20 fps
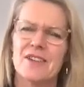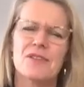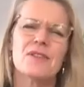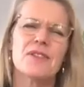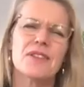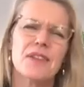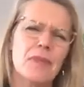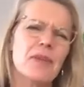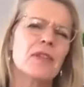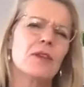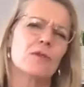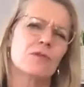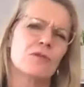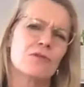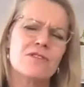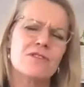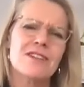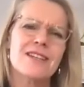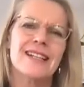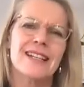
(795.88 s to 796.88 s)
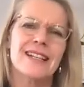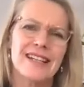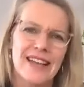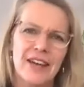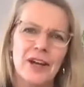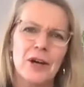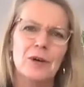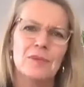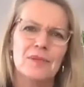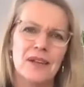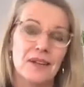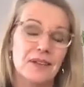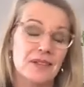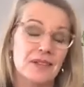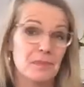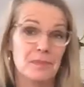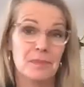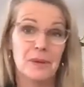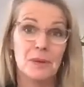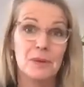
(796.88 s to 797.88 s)
something that really helps us
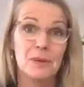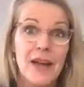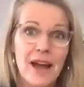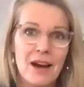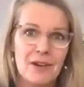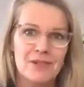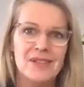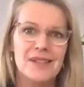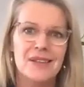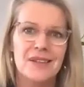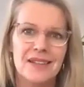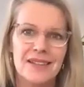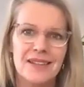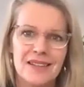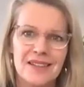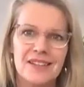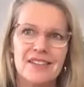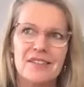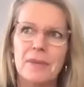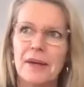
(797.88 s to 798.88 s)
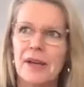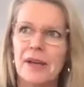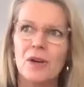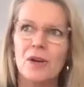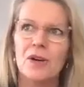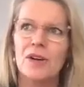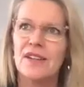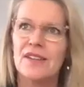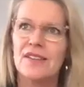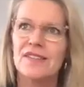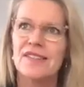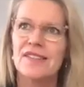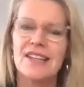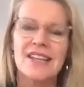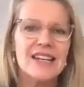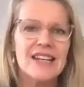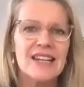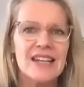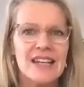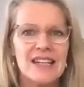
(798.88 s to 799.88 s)
to build our resilience, because
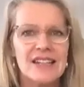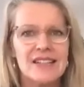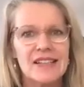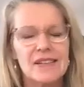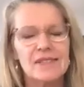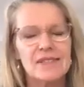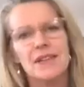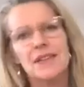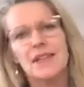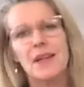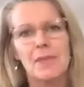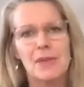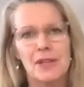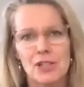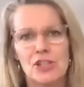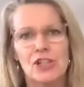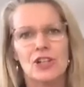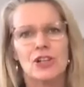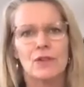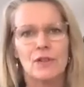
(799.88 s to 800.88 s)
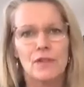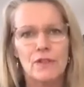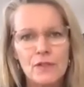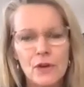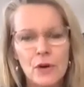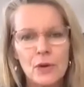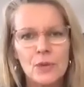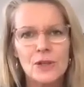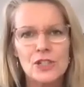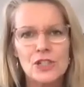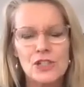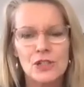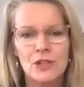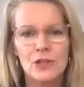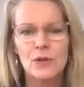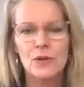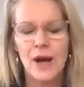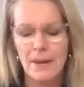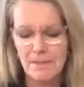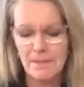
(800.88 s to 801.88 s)
it gives us something to look forward
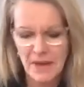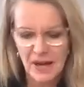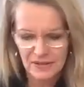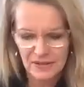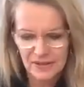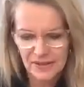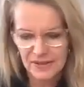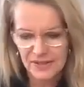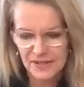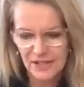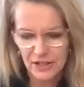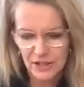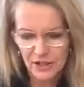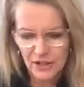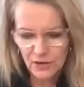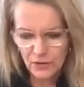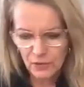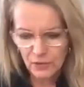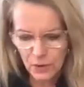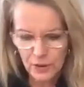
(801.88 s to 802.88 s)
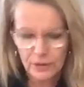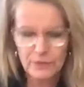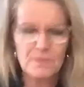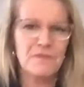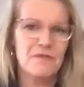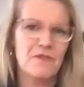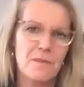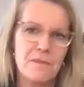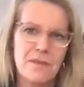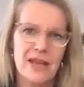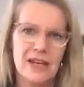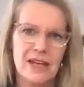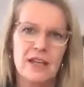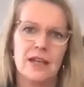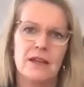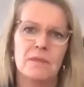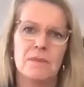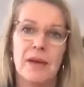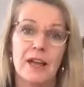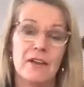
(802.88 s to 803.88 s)
to amongst what for
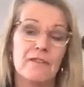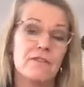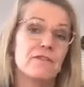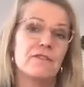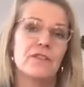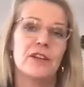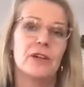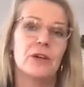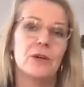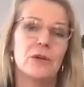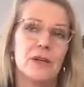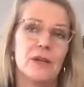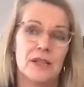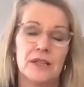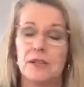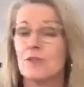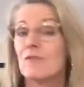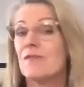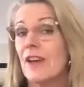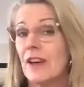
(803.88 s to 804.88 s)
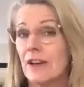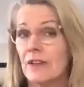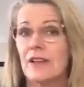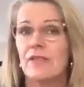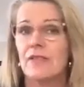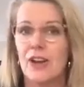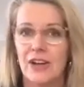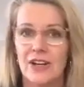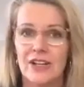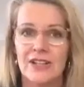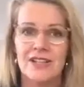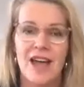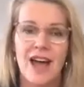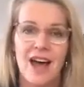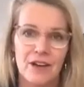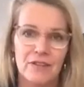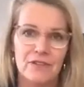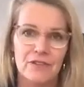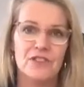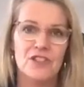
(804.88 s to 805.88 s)
many may feel is a very, very
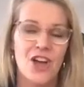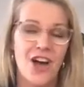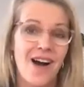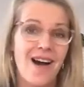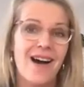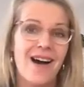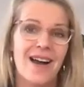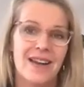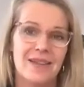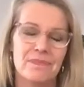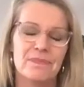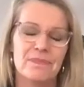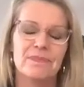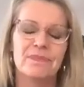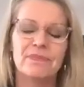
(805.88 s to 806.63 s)
tough time.